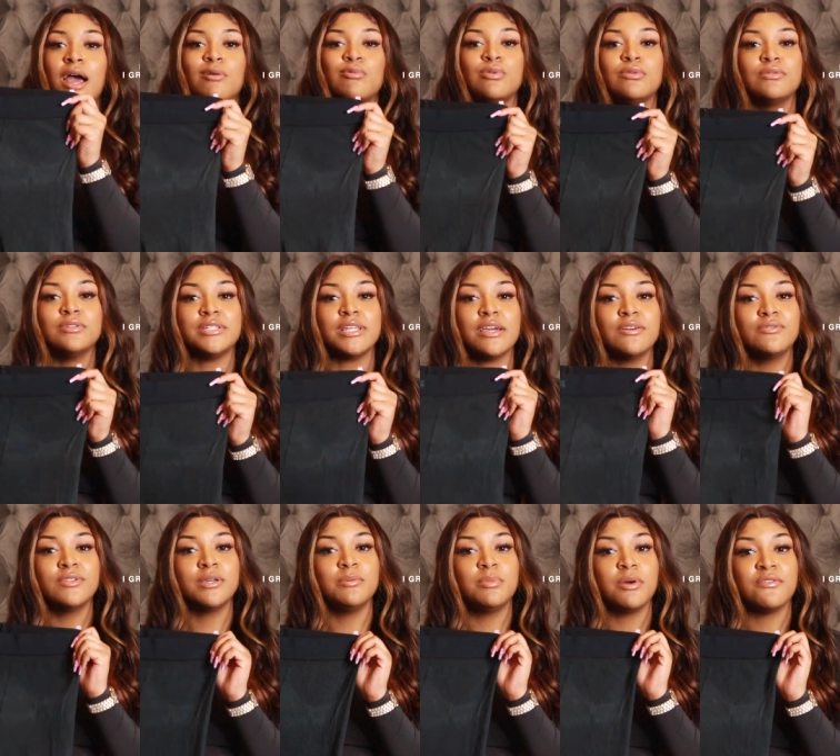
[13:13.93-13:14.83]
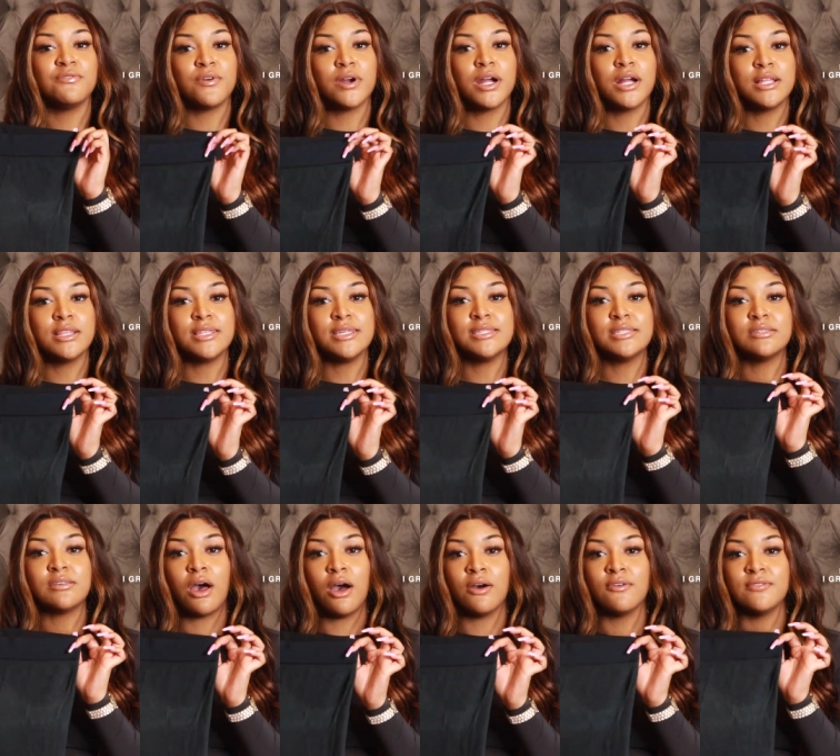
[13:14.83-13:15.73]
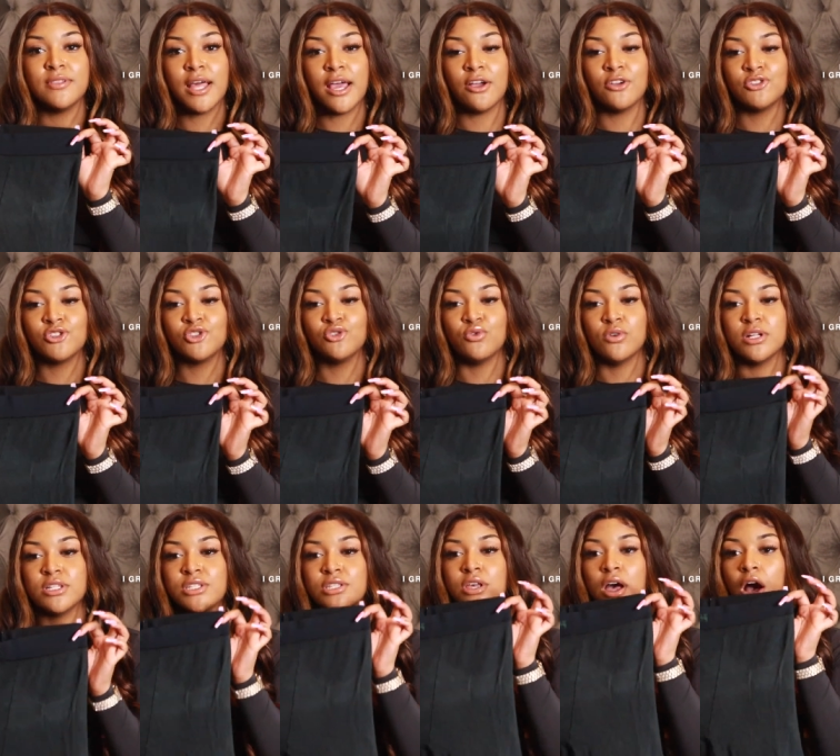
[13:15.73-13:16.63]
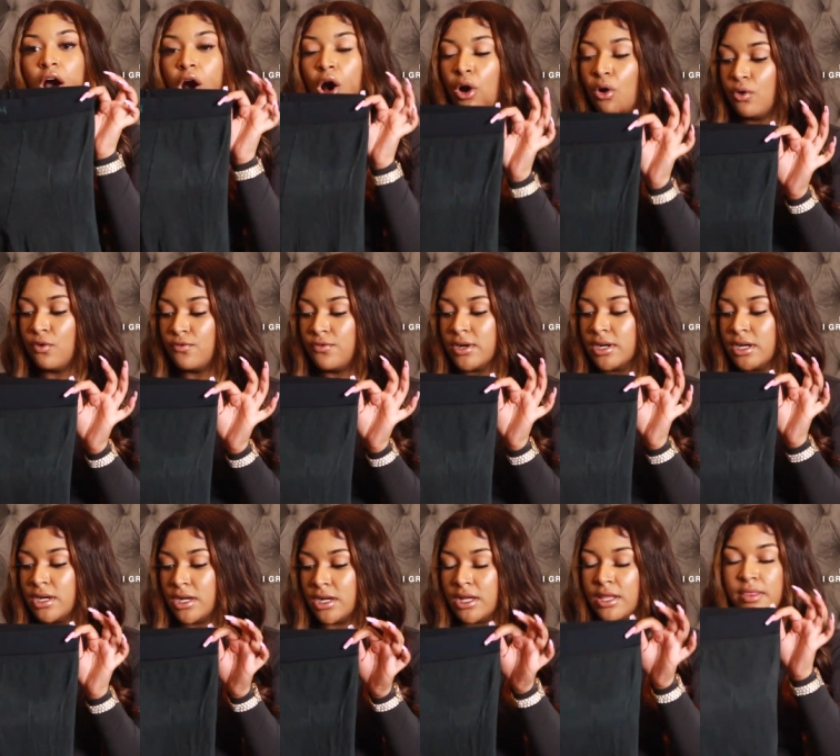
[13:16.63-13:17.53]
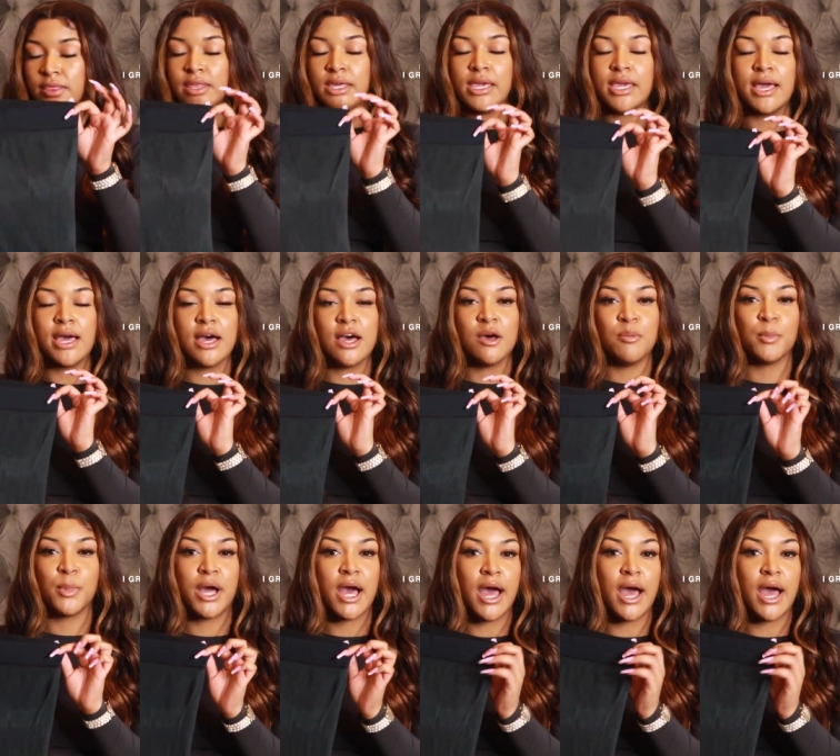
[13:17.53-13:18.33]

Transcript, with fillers: I definitely prefer the soft lounge shorts over the um,